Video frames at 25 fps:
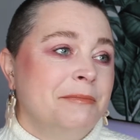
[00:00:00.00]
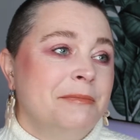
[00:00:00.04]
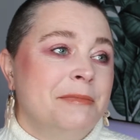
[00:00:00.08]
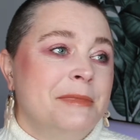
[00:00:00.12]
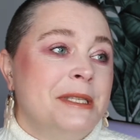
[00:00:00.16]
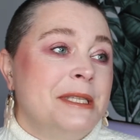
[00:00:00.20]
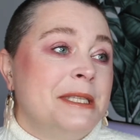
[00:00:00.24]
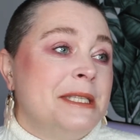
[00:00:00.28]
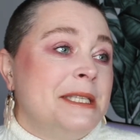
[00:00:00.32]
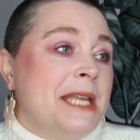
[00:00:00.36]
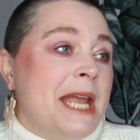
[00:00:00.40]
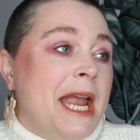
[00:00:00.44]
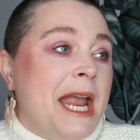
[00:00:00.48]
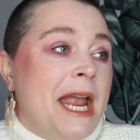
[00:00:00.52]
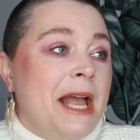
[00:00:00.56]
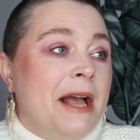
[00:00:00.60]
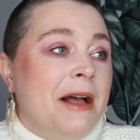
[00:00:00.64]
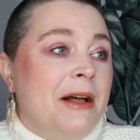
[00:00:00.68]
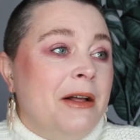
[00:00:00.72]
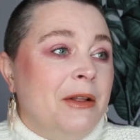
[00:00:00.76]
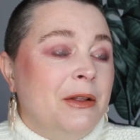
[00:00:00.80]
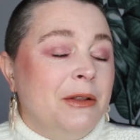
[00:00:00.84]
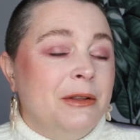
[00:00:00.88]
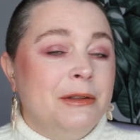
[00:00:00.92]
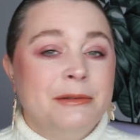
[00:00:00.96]

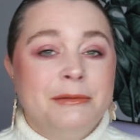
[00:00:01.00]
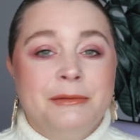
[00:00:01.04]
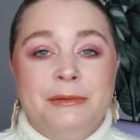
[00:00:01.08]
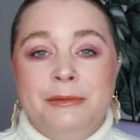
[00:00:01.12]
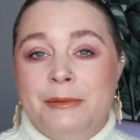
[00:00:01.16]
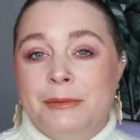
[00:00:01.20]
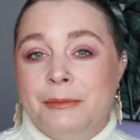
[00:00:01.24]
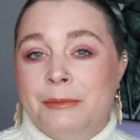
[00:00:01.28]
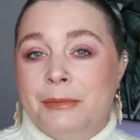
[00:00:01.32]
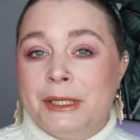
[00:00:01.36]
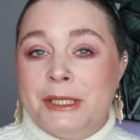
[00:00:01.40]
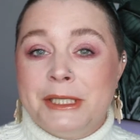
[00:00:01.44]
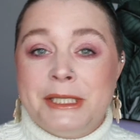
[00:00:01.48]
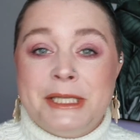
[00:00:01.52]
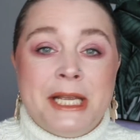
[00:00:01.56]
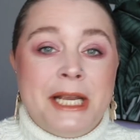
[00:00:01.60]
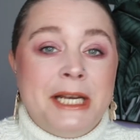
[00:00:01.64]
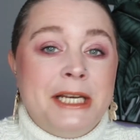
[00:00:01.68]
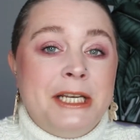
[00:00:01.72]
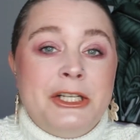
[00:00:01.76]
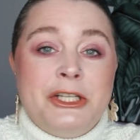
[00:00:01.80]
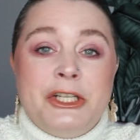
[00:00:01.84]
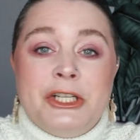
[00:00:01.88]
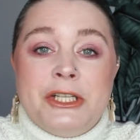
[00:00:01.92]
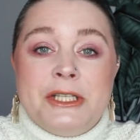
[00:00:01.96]
sale
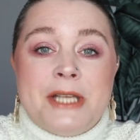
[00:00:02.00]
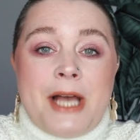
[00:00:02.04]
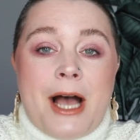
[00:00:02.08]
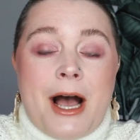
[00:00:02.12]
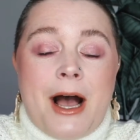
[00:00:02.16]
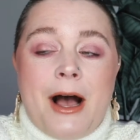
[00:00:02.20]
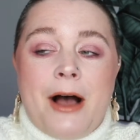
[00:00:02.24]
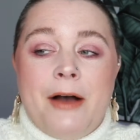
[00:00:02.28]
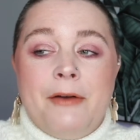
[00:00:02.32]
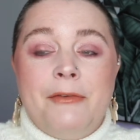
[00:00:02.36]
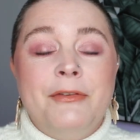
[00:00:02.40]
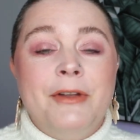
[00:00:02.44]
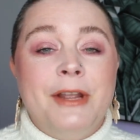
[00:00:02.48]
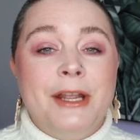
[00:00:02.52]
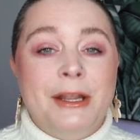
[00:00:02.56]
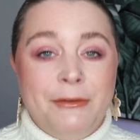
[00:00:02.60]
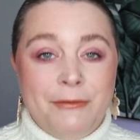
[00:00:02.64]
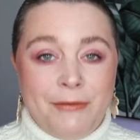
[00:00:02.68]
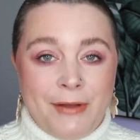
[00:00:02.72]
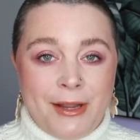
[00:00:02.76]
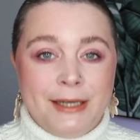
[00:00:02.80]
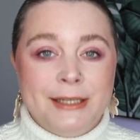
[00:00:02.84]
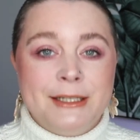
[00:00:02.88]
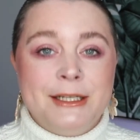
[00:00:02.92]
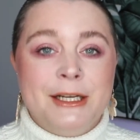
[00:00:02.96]
percentages off
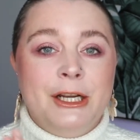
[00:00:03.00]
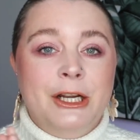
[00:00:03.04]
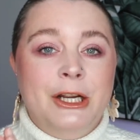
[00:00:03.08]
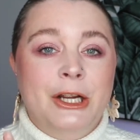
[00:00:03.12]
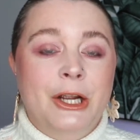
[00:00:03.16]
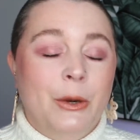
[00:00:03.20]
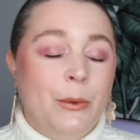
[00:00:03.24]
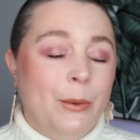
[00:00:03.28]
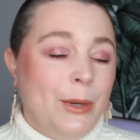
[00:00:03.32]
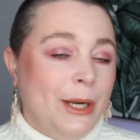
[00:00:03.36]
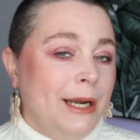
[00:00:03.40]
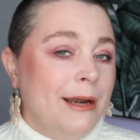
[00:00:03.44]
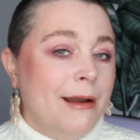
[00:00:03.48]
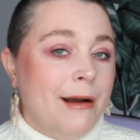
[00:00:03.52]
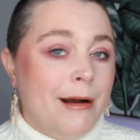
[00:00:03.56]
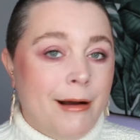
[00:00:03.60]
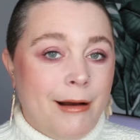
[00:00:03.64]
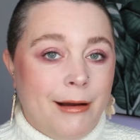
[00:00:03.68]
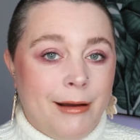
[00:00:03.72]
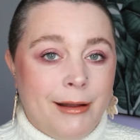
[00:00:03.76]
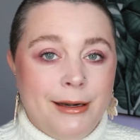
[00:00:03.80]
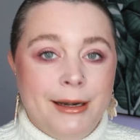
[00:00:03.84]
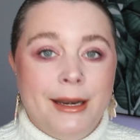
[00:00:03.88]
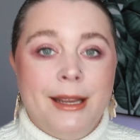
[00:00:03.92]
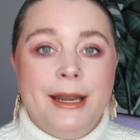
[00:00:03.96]
event going
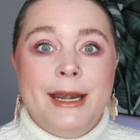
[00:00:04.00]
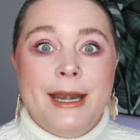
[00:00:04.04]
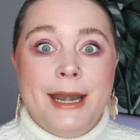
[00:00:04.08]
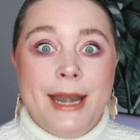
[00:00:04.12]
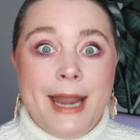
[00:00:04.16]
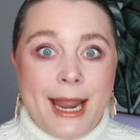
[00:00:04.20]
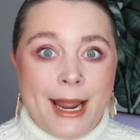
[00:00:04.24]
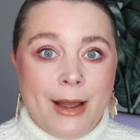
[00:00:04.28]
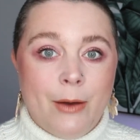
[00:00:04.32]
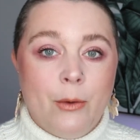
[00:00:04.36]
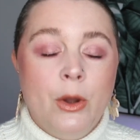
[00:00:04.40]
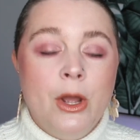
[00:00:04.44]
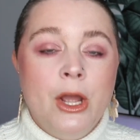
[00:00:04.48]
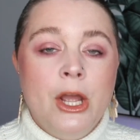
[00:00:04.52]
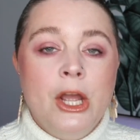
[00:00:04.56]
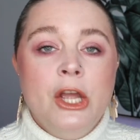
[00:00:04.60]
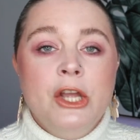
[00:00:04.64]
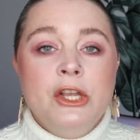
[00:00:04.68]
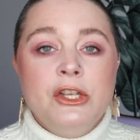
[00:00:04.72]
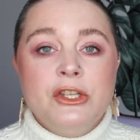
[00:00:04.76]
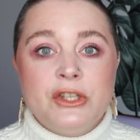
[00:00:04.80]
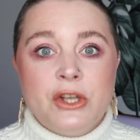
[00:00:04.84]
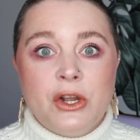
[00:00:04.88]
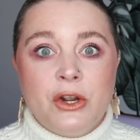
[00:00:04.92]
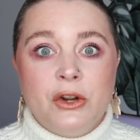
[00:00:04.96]
on now.
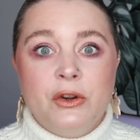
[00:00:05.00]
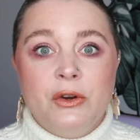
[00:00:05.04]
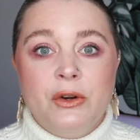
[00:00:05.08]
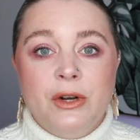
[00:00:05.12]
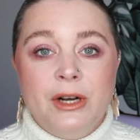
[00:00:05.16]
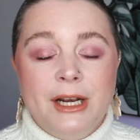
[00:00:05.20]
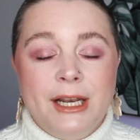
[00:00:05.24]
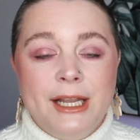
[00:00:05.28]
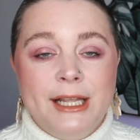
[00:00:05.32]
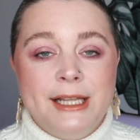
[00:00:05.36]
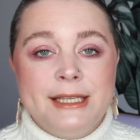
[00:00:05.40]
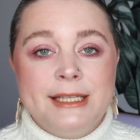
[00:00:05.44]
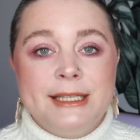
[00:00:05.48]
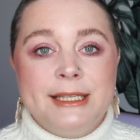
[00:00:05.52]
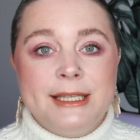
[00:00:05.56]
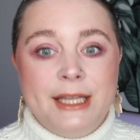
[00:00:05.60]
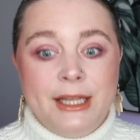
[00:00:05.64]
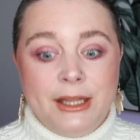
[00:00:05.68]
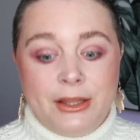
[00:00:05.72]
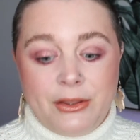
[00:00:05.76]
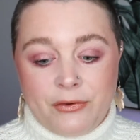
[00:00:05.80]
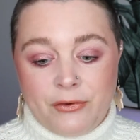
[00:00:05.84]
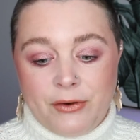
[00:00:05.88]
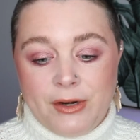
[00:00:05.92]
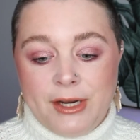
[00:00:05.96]
So I'm going to list the
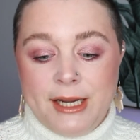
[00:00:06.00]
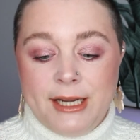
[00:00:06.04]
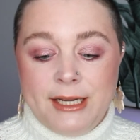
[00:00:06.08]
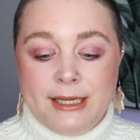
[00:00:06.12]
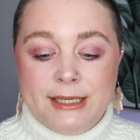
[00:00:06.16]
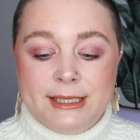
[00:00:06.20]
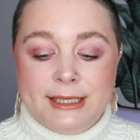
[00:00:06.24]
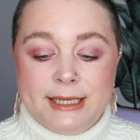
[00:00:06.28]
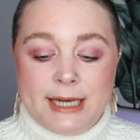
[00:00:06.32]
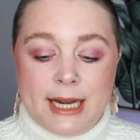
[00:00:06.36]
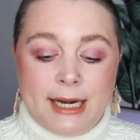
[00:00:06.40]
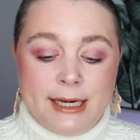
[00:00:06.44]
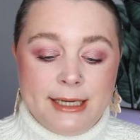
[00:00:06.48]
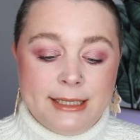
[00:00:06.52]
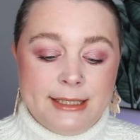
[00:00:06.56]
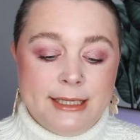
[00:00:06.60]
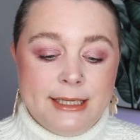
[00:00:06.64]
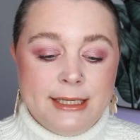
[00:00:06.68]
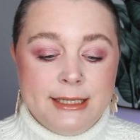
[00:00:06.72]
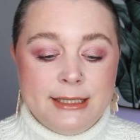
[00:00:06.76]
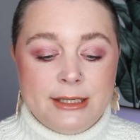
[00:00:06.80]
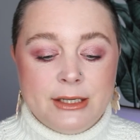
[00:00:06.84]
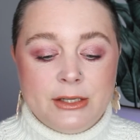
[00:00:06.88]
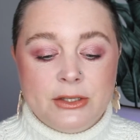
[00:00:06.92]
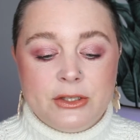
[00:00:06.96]
three statuses.